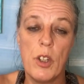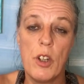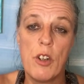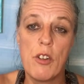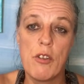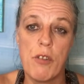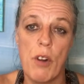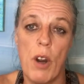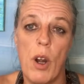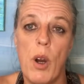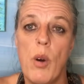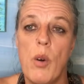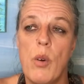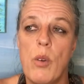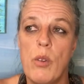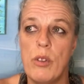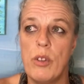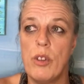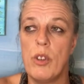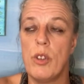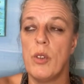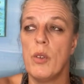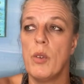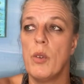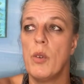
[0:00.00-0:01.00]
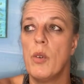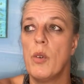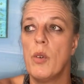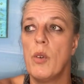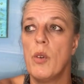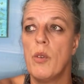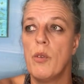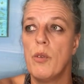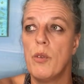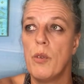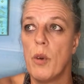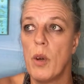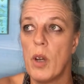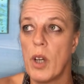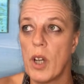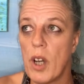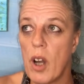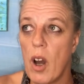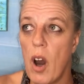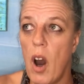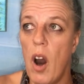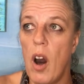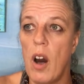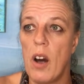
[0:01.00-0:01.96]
grow, to work